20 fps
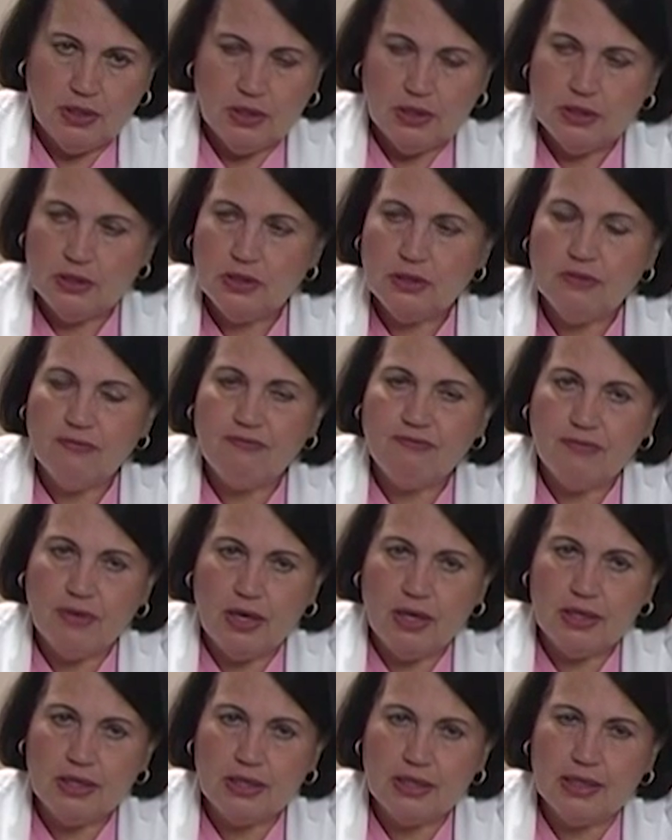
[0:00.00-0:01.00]
until
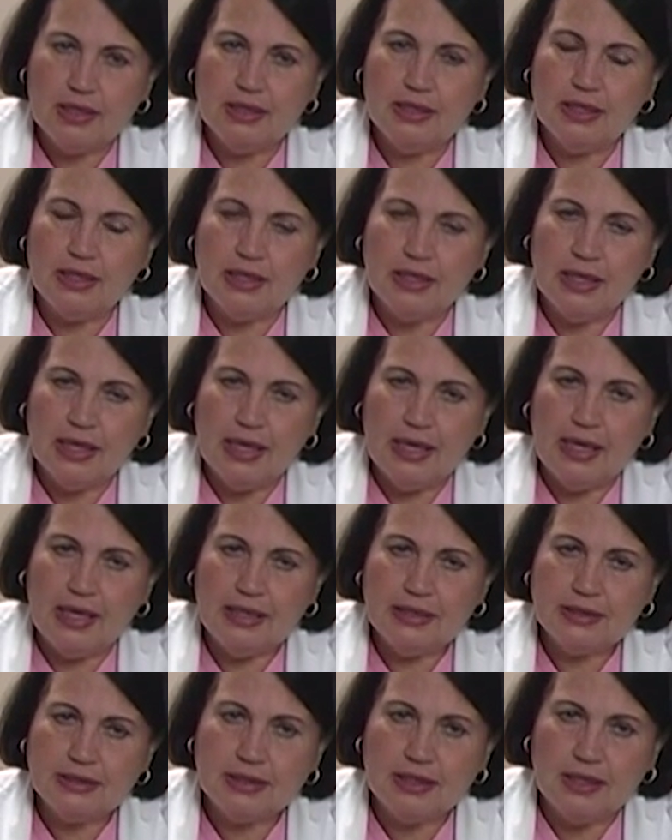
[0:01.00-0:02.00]
finally the
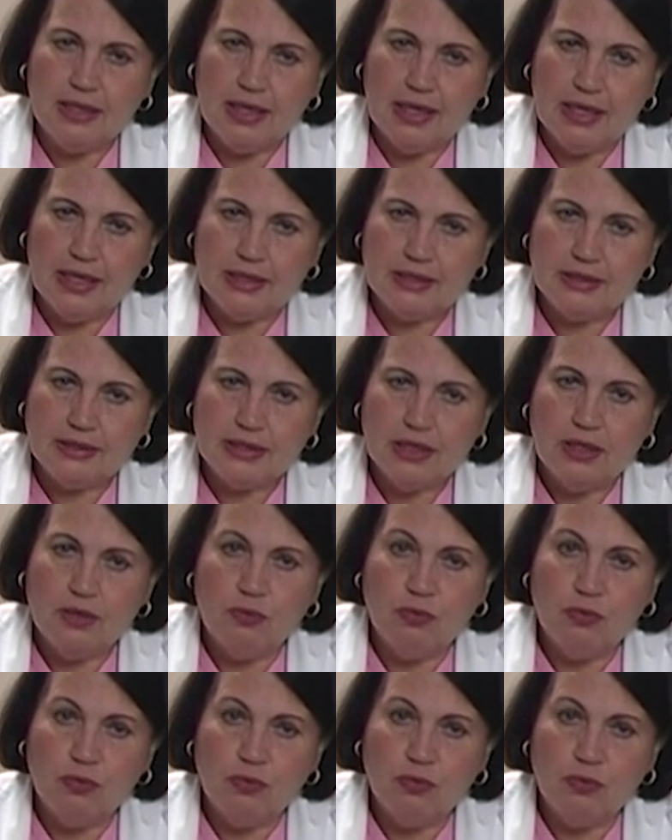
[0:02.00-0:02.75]
last class,